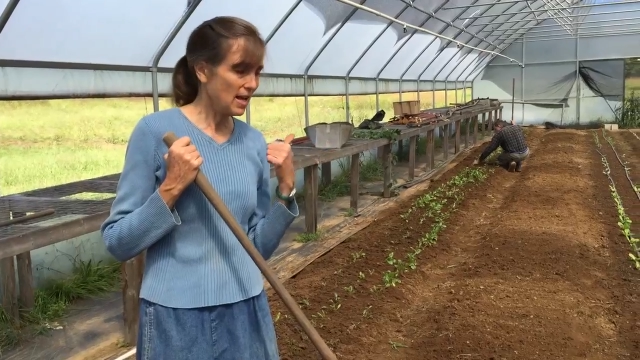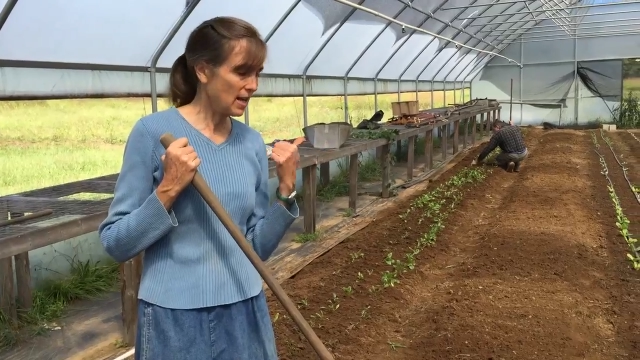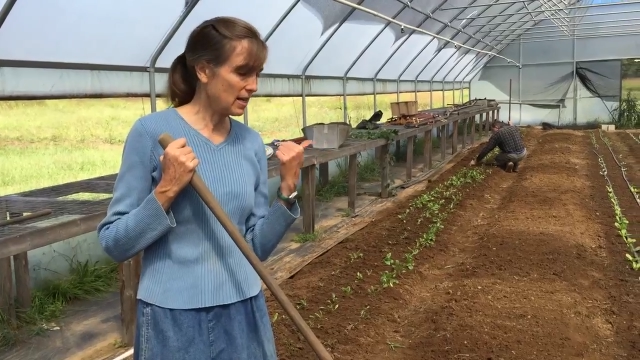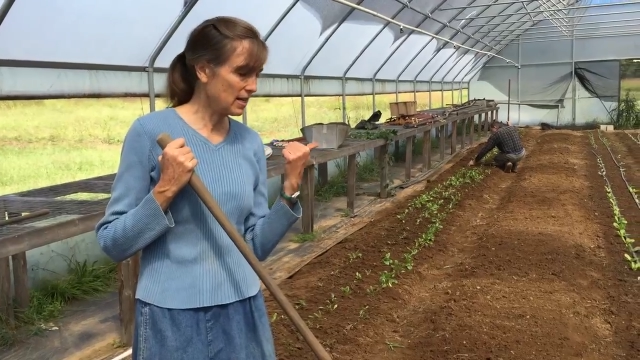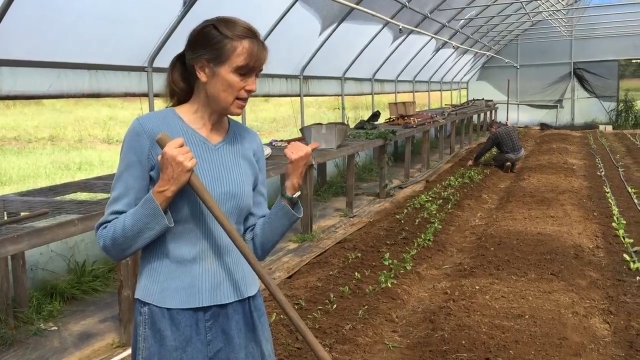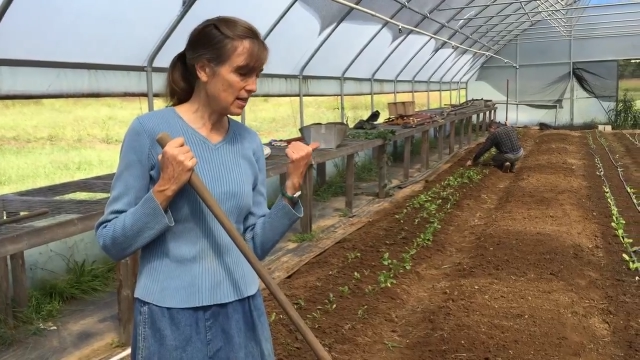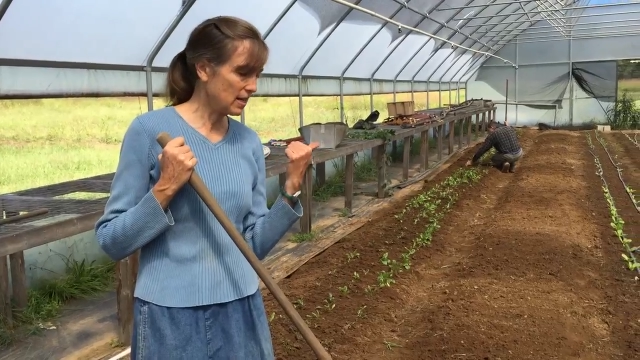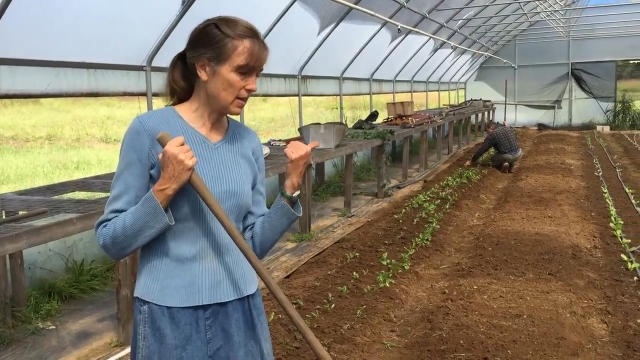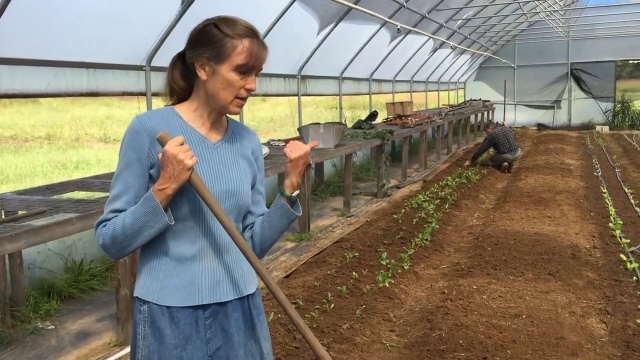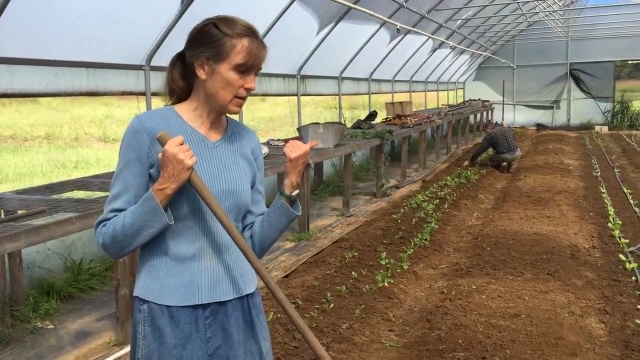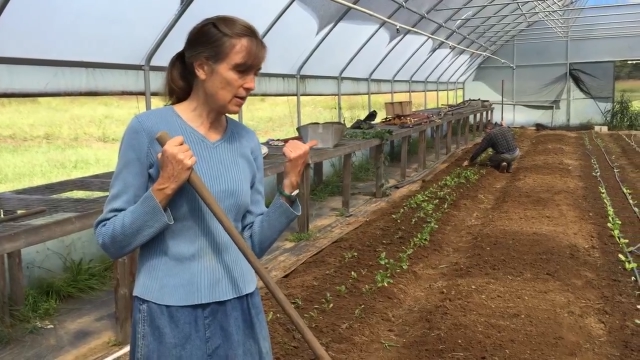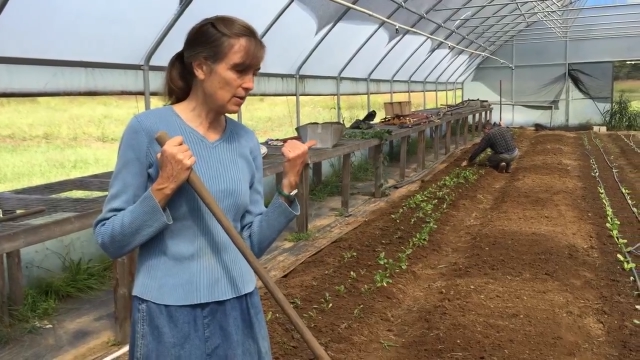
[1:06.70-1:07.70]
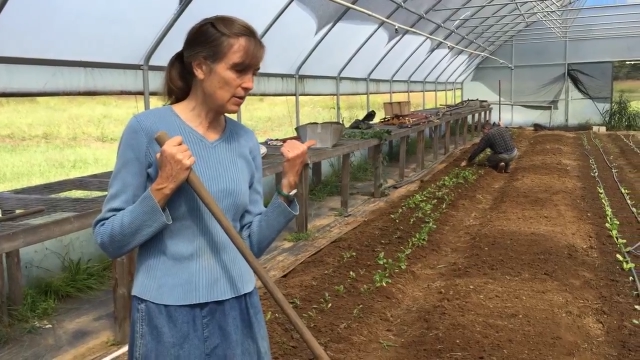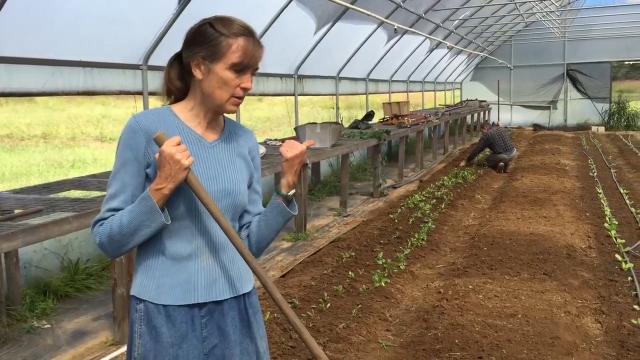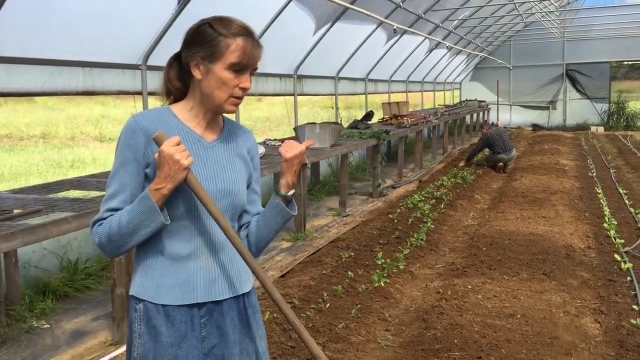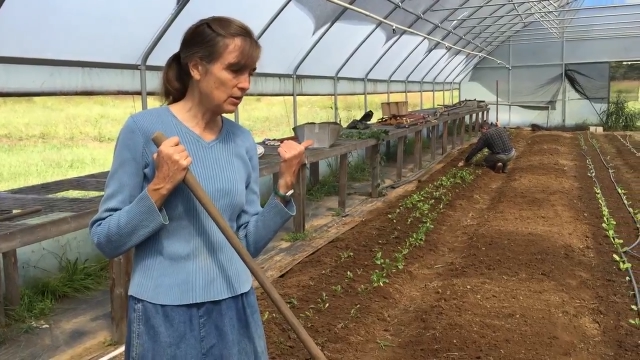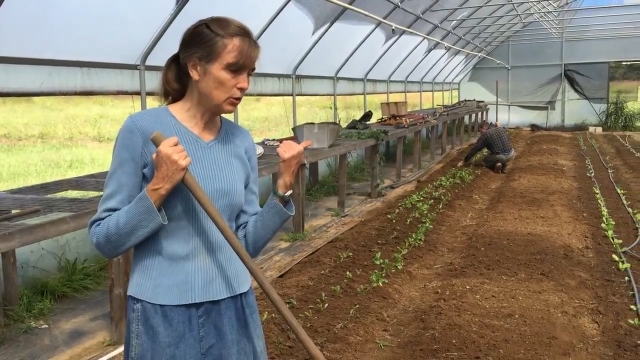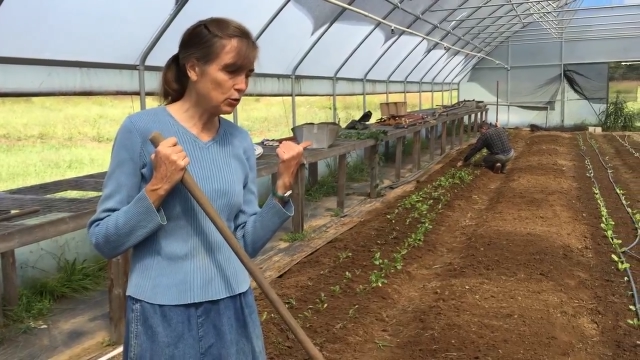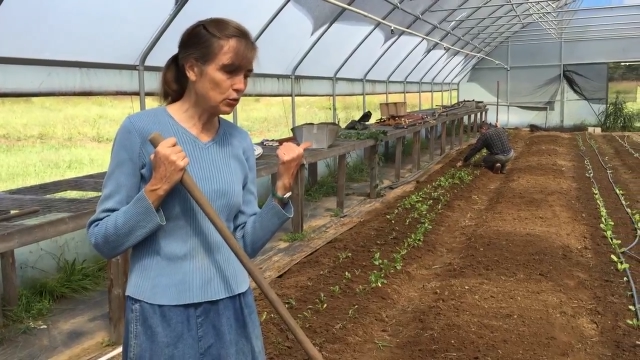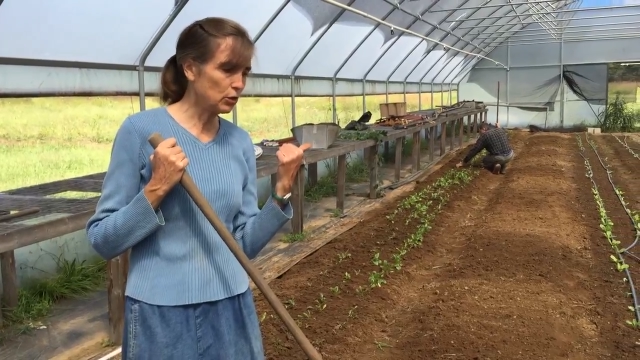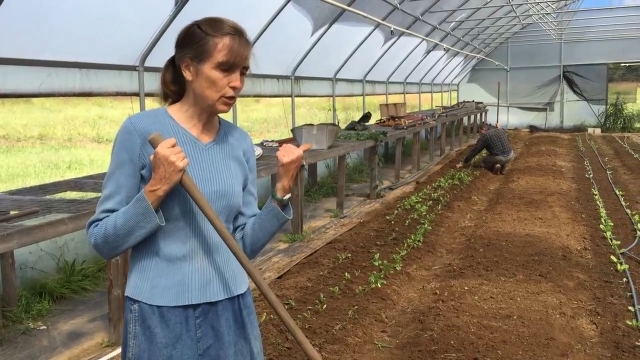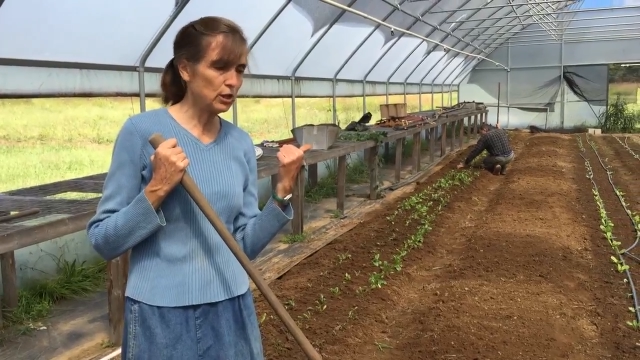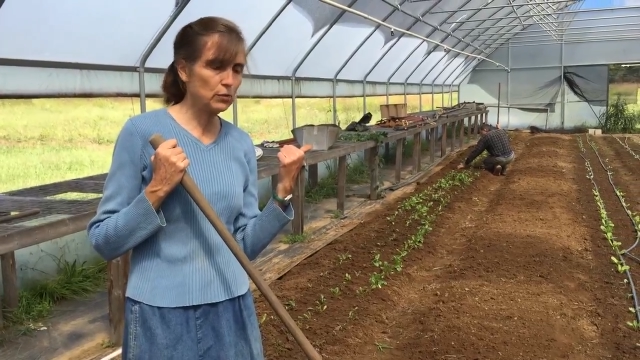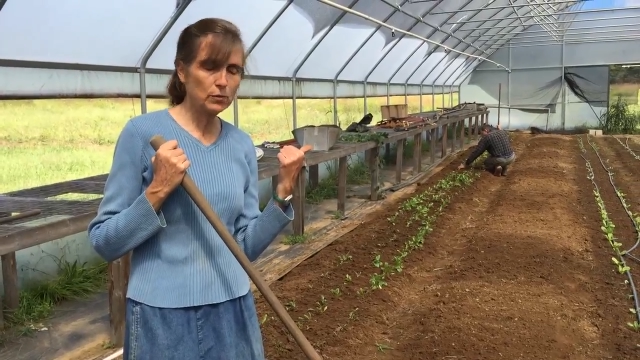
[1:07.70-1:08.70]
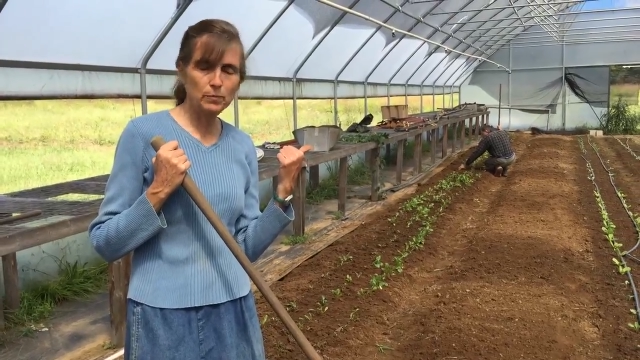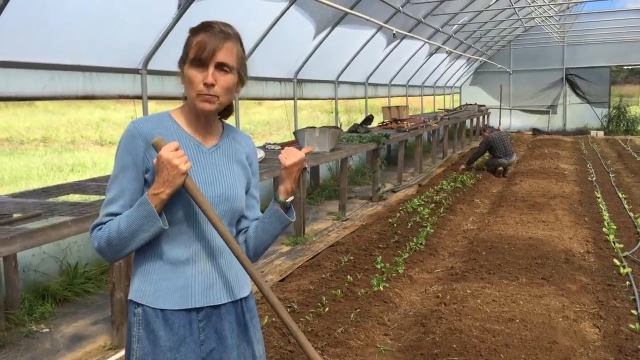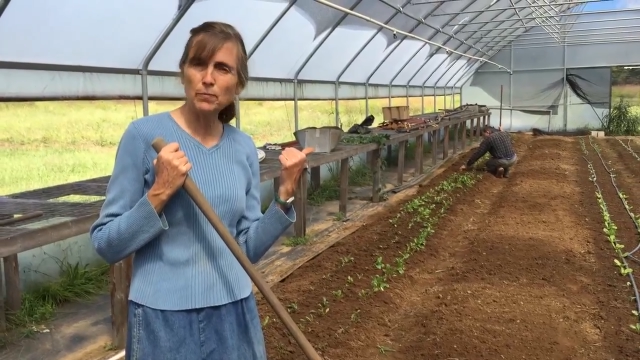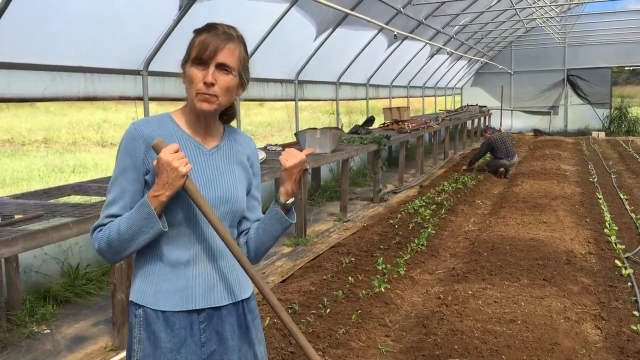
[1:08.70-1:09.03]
And usually you would